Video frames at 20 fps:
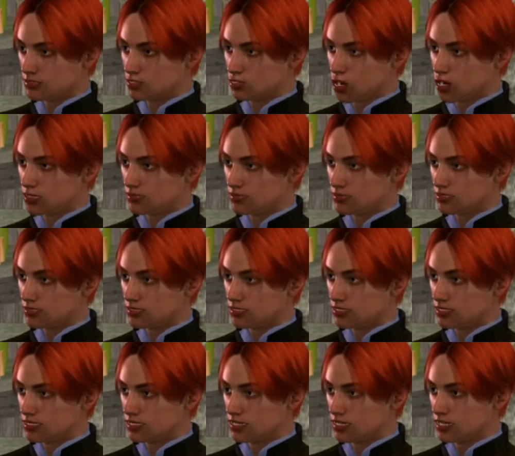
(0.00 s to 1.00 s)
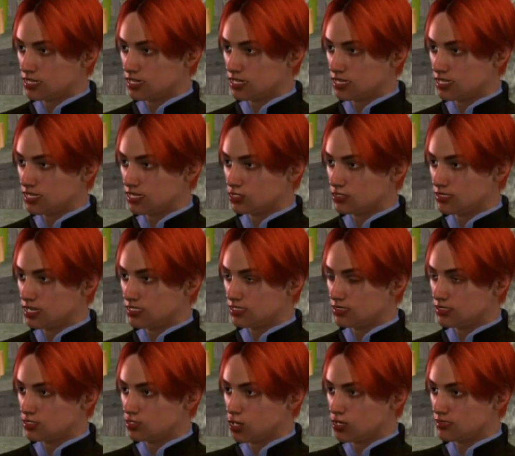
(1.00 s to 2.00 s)
Well. I feel
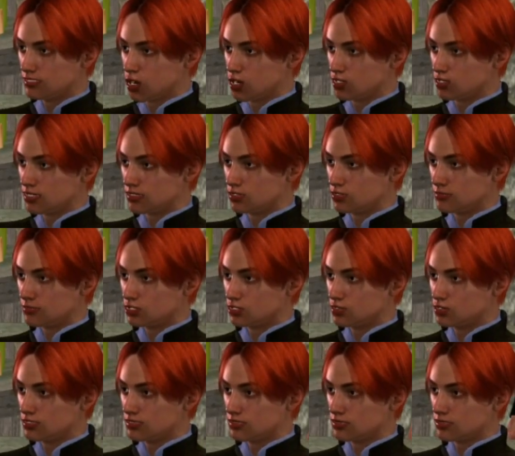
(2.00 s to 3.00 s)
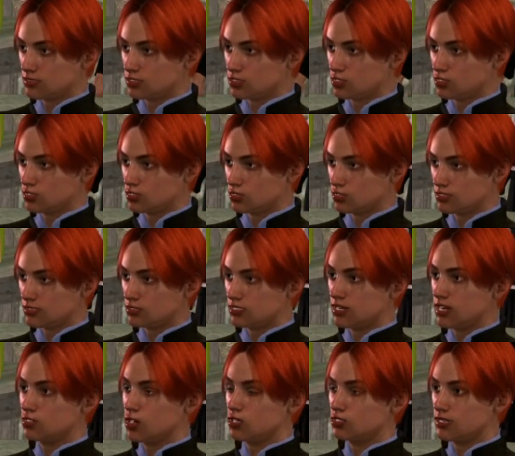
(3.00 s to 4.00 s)
quite sorry for the Duke, but
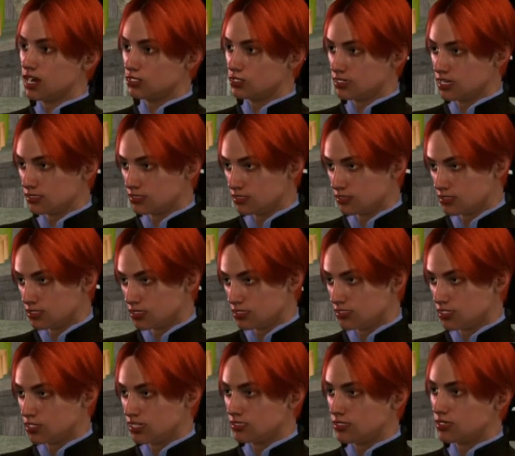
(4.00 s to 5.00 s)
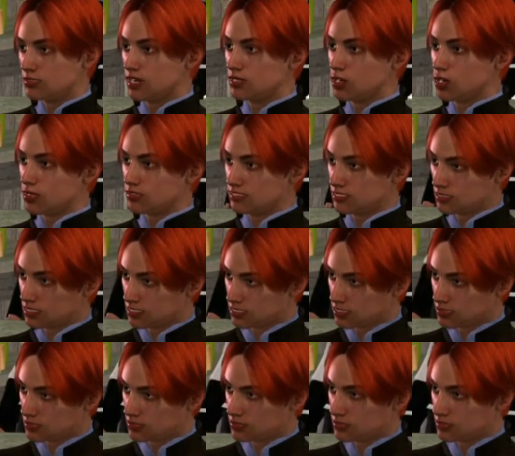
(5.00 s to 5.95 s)
it's right that the older brother becomes king.